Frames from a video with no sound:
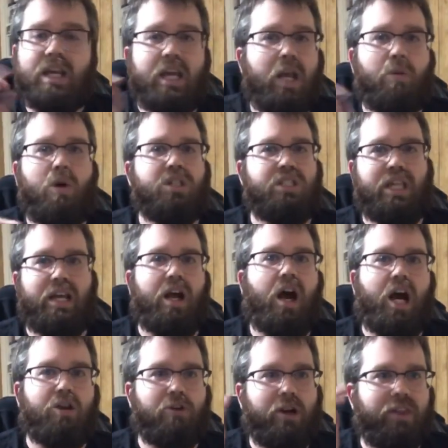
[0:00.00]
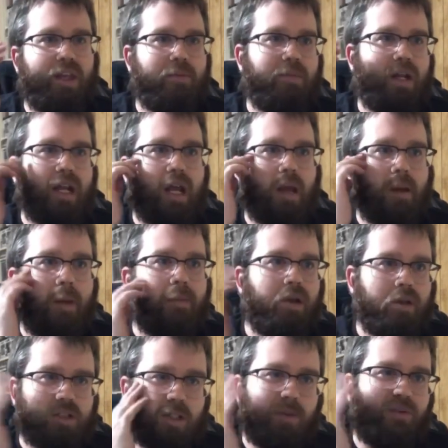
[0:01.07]
It wasn't like hot or anything, but it, eh,
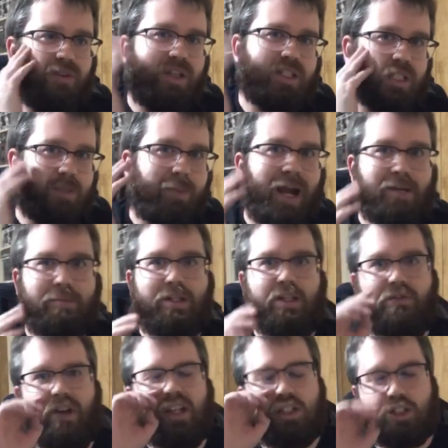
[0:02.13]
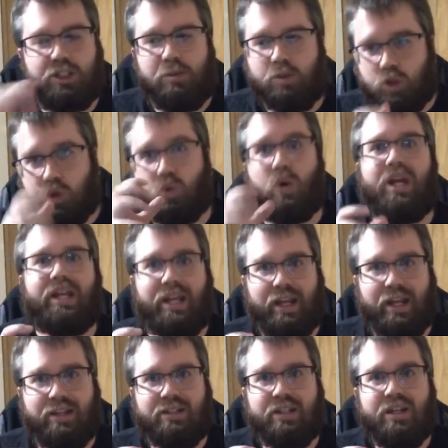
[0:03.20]
uh, some of it smacked me in the face because she was drinking
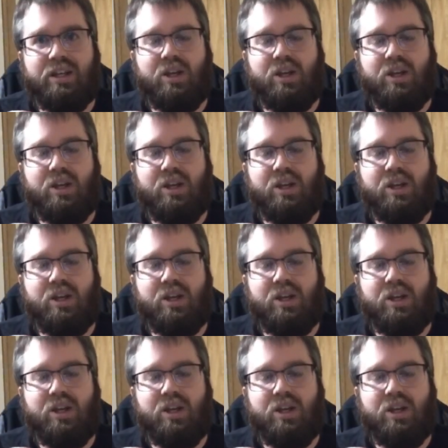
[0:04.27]
it